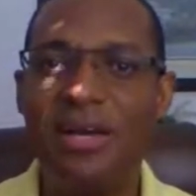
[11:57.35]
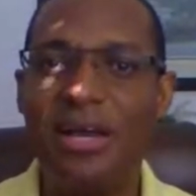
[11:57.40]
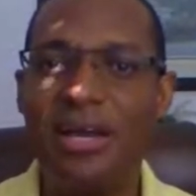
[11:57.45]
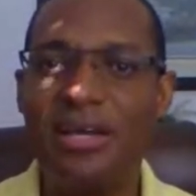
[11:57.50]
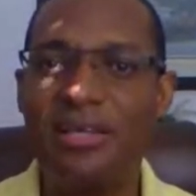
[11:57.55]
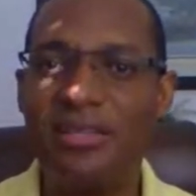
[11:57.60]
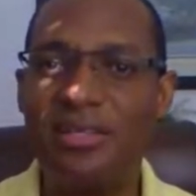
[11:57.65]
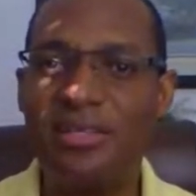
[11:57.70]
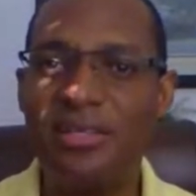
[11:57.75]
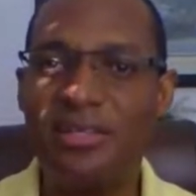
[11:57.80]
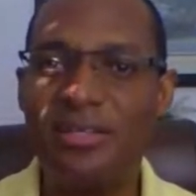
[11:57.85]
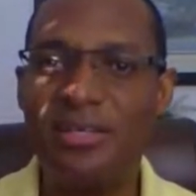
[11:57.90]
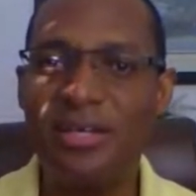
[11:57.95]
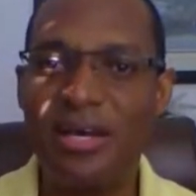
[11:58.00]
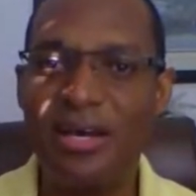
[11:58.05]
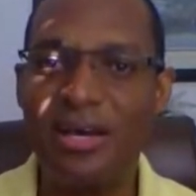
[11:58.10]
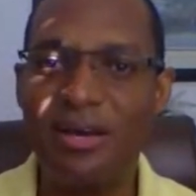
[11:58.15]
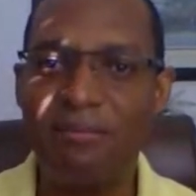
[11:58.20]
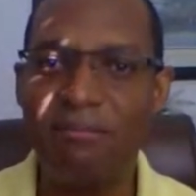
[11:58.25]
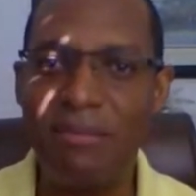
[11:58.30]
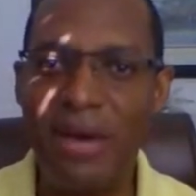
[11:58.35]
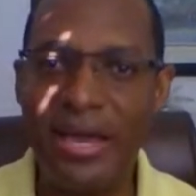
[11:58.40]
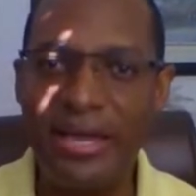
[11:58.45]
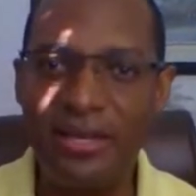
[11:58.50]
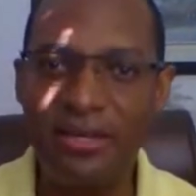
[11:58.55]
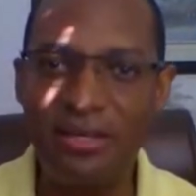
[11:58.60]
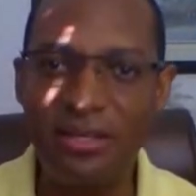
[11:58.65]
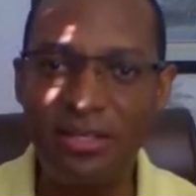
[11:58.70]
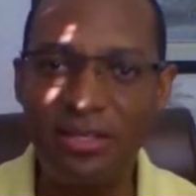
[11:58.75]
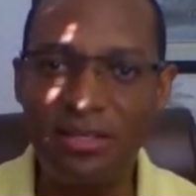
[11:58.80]
I think
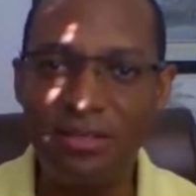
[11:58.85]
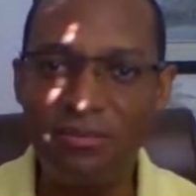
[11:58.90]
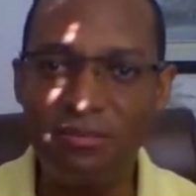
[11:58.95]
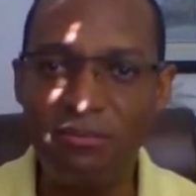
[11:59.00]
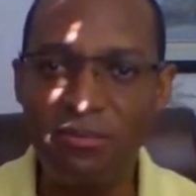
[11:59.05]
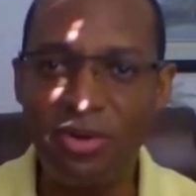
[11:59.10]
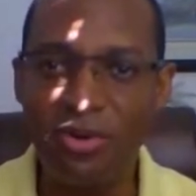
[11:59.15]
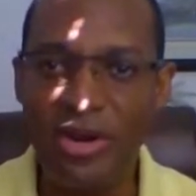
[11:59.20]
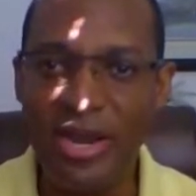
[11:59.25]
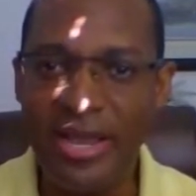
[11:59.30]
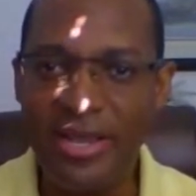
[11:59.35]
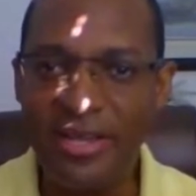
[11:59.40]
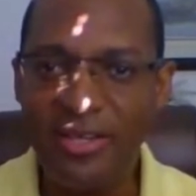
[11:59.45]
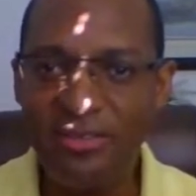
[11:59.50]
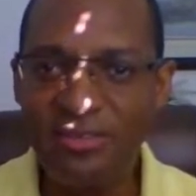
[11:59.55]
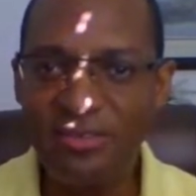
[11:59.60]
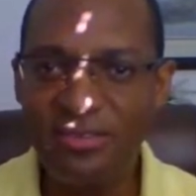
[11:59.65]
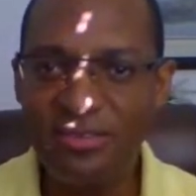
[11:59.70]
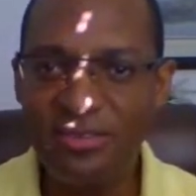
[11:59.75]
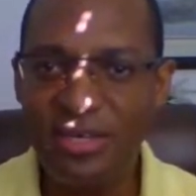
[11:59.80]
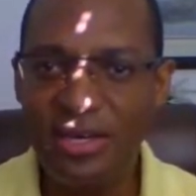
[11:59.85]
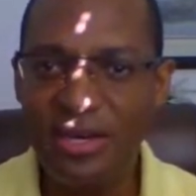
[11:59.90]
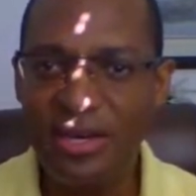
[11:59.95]
Michael Marias